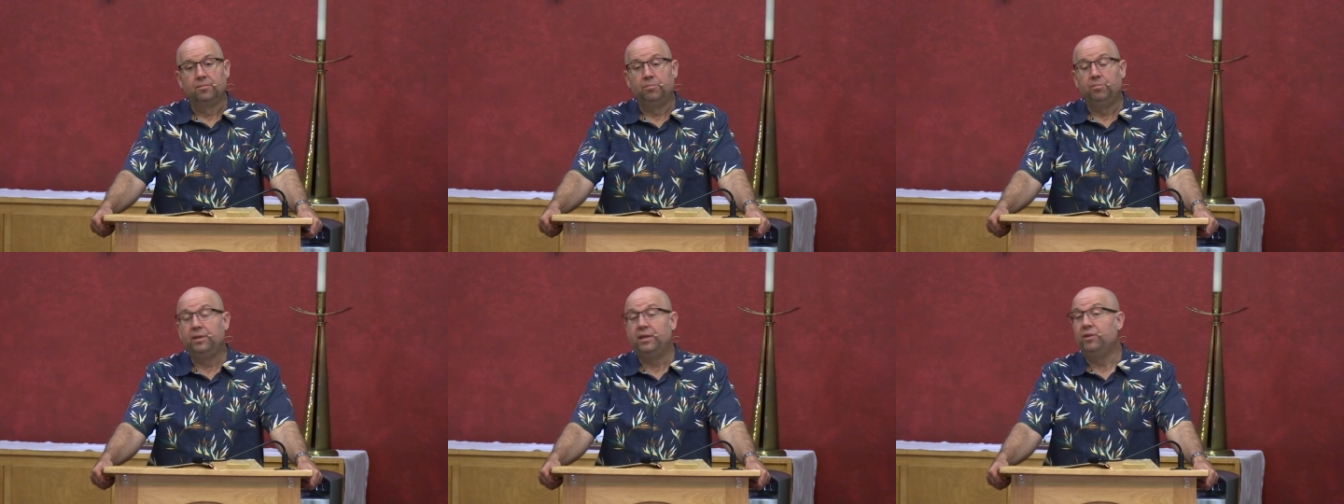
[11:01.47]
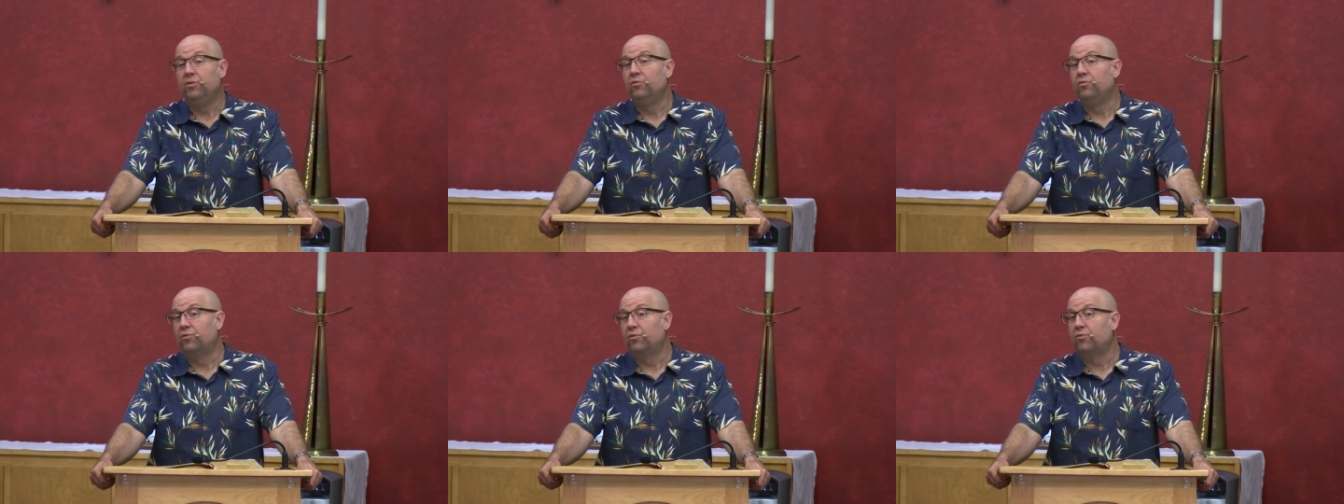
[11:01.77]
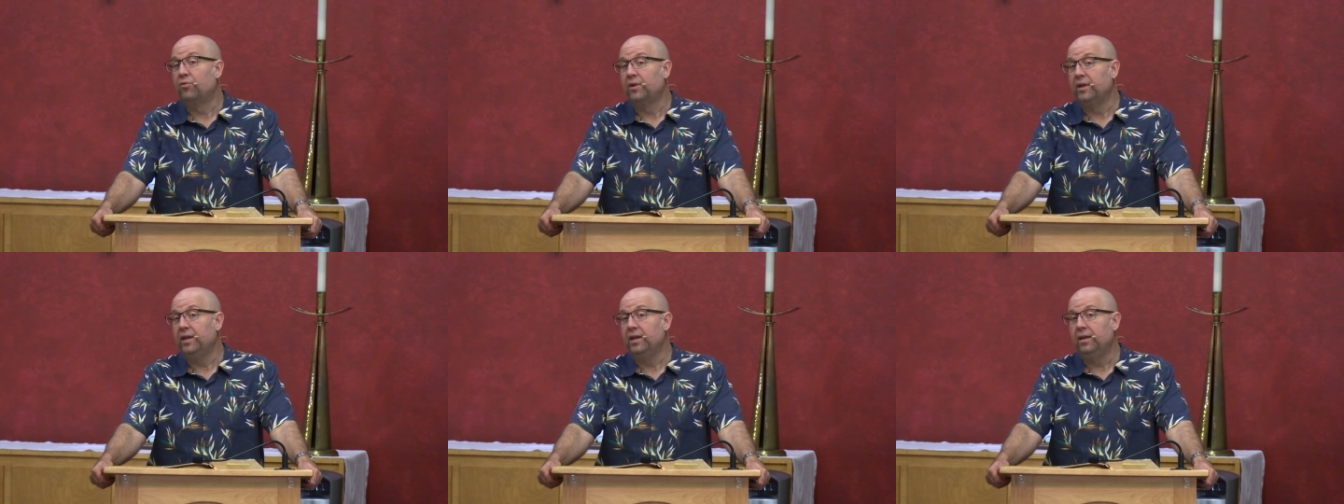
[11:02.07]
being
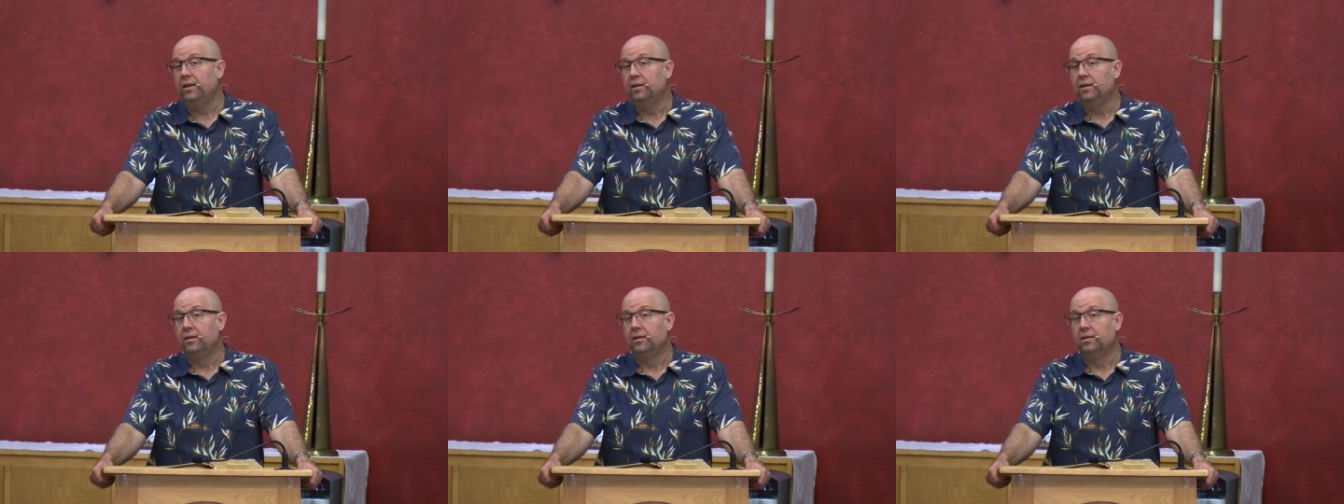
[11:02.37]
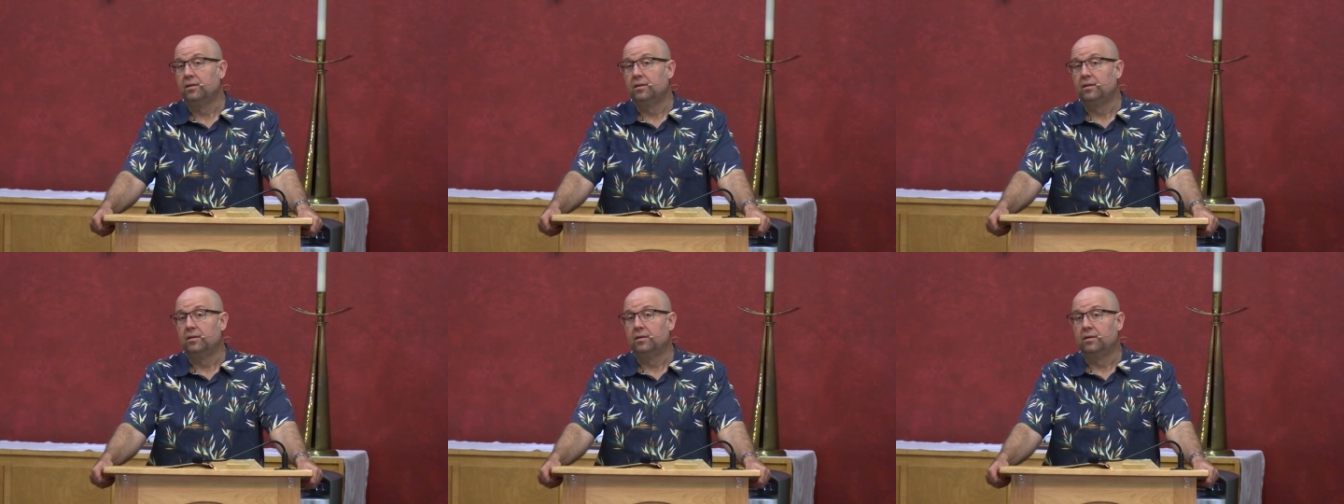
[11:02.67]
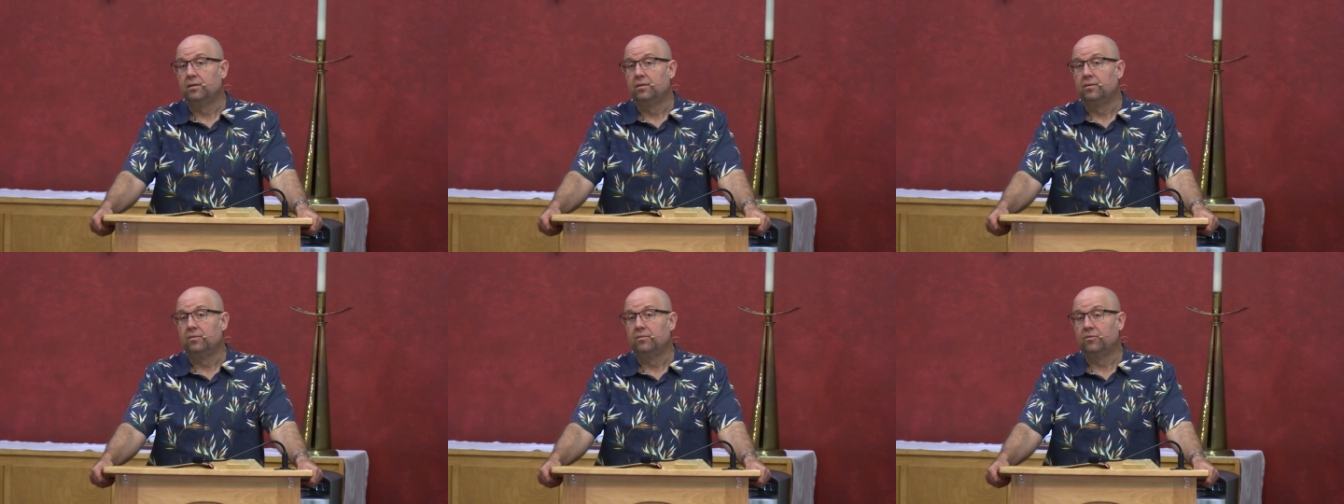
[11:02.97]
free
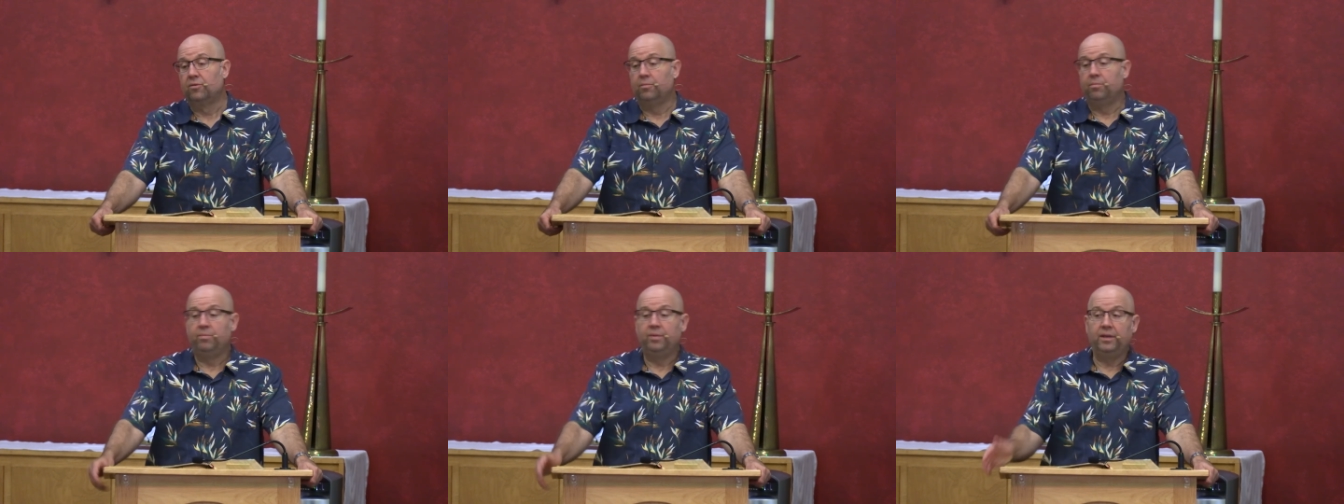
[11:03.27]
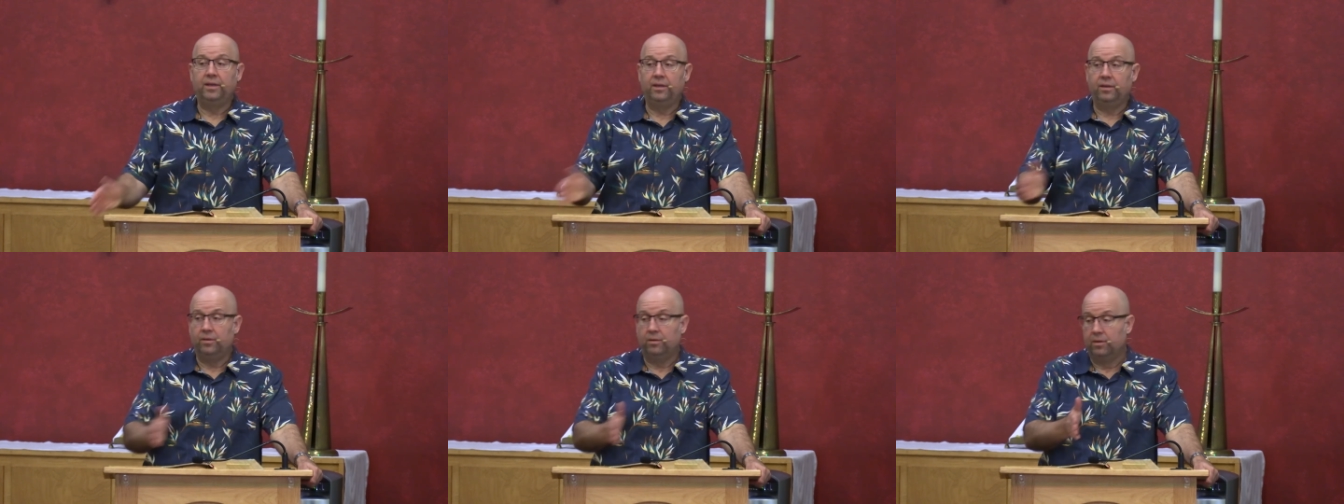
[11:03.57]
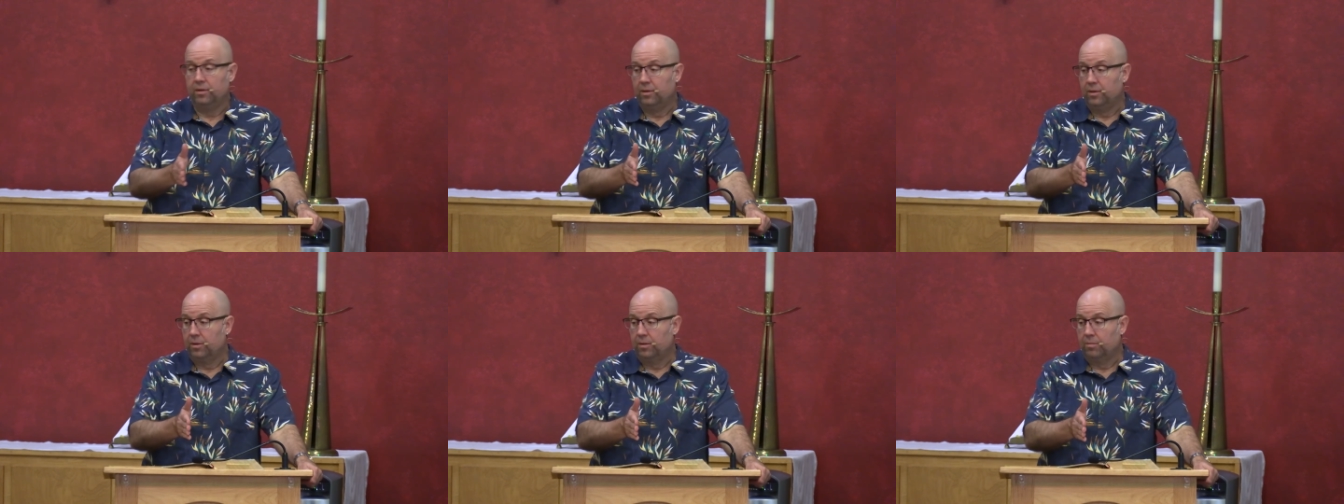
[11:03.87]
from being